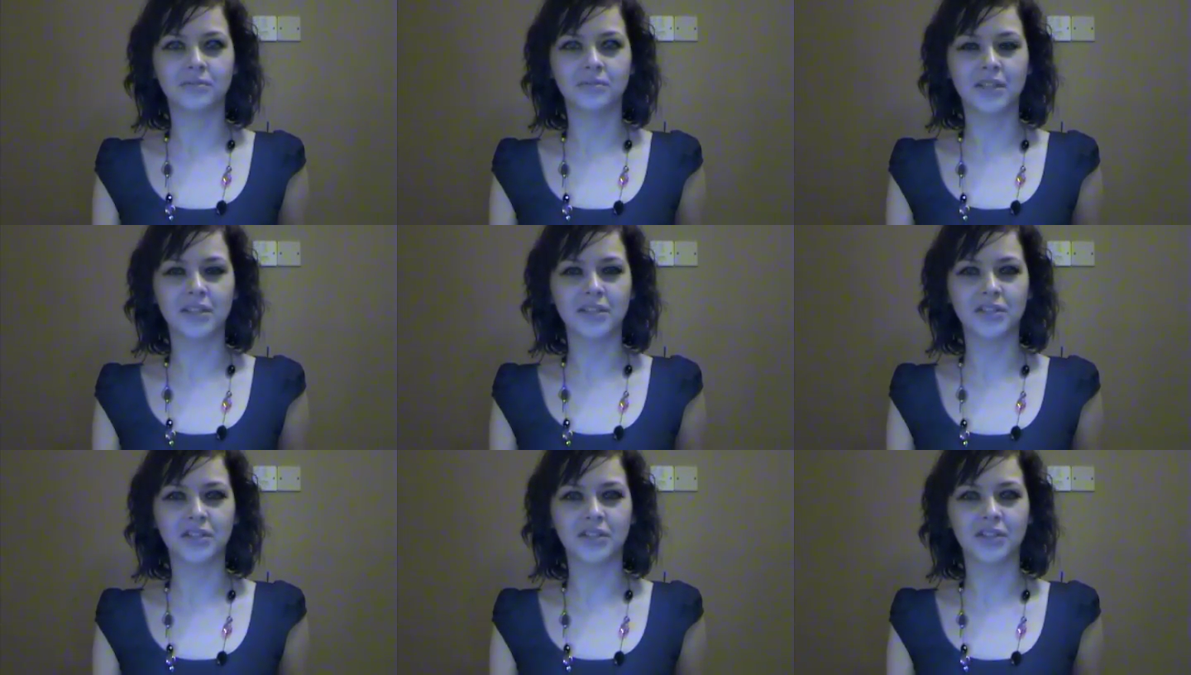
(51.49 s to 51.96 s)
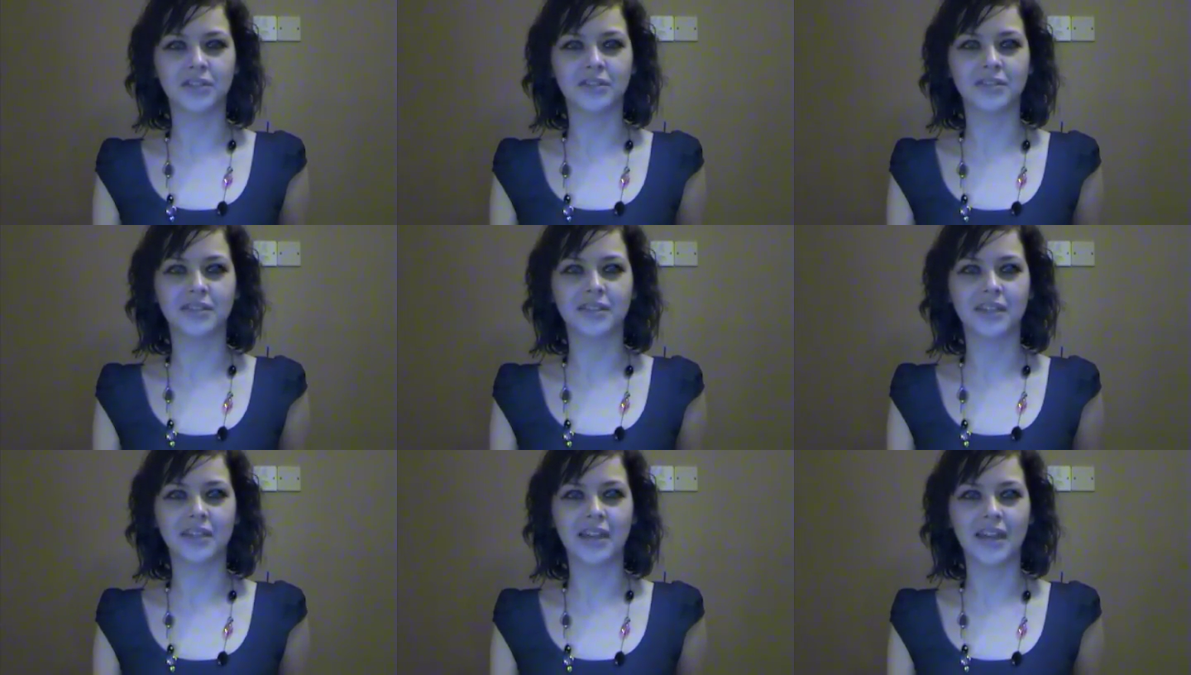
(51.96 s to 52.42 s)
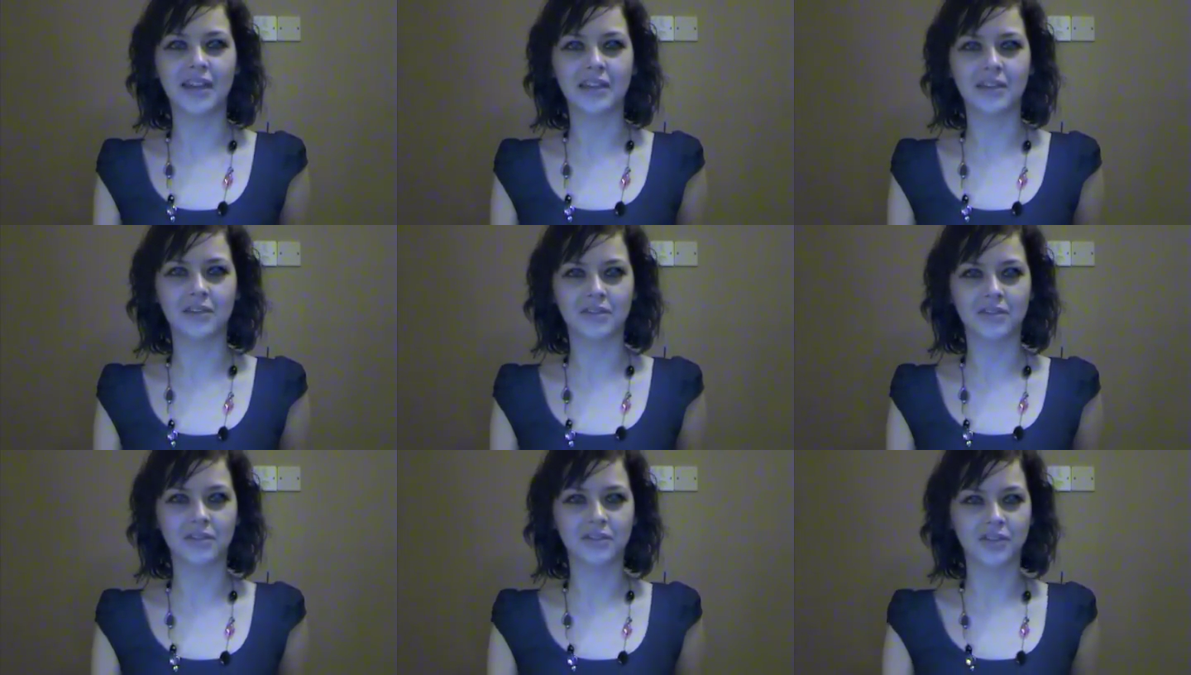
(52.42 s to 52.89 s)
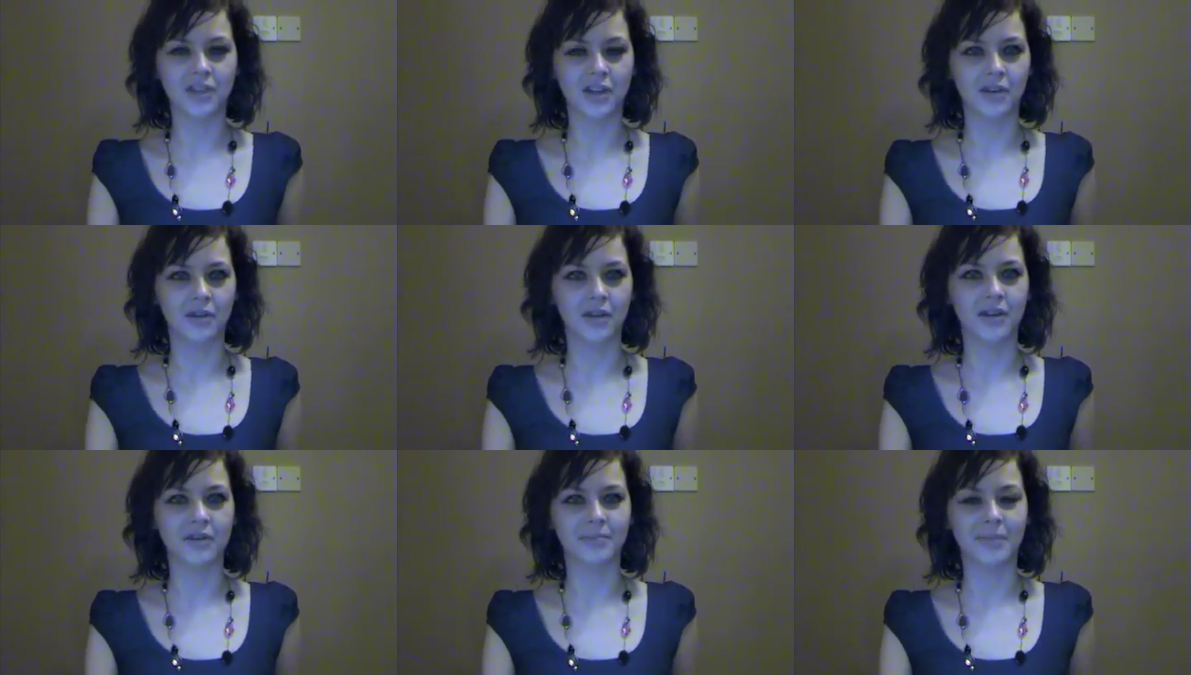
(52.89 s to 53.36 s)
issues than any other show
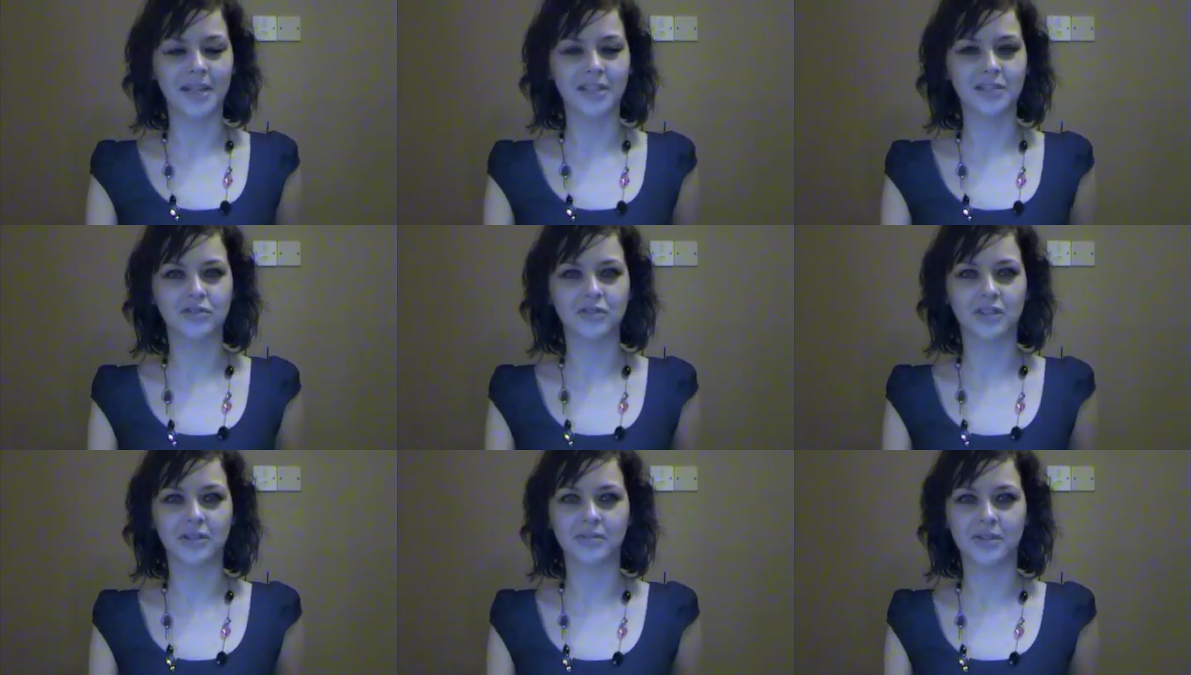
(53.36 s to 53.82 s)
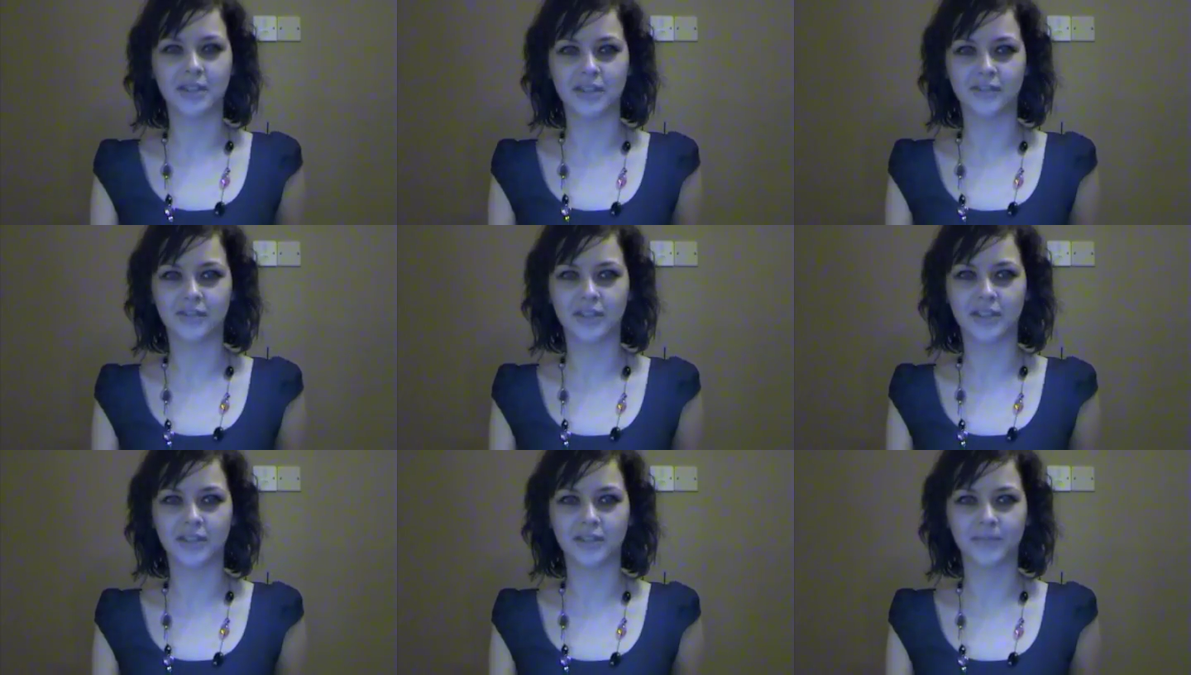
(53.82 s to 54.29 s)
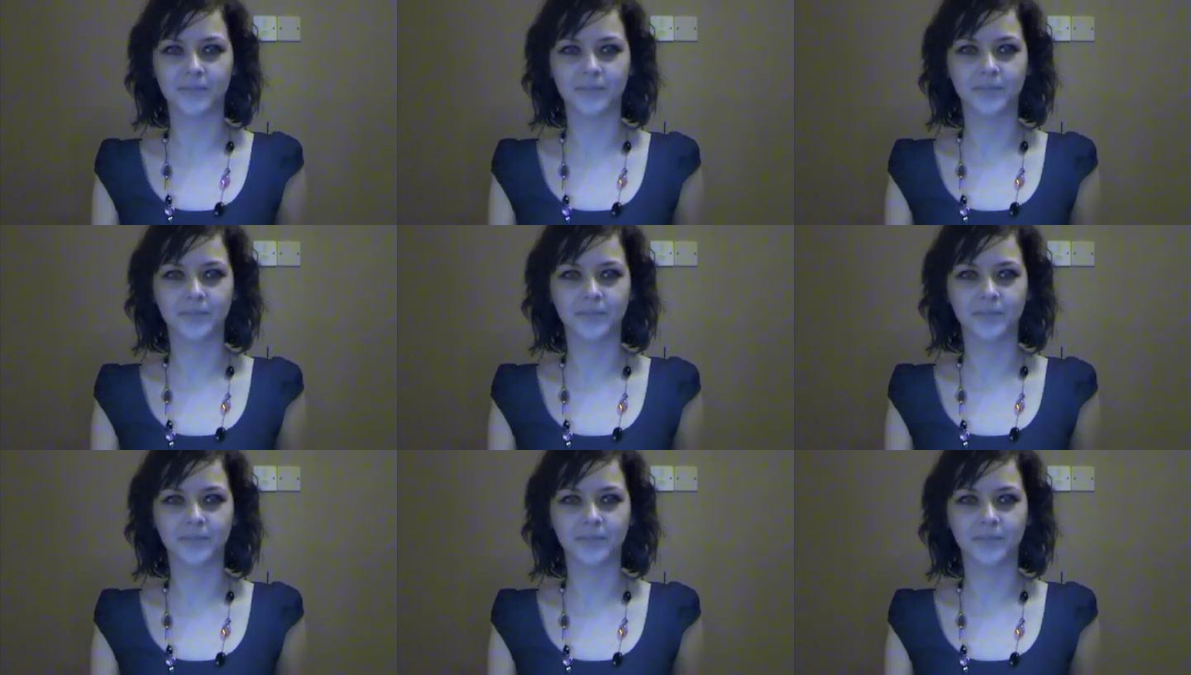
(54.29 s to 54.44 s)
on mainstream TV.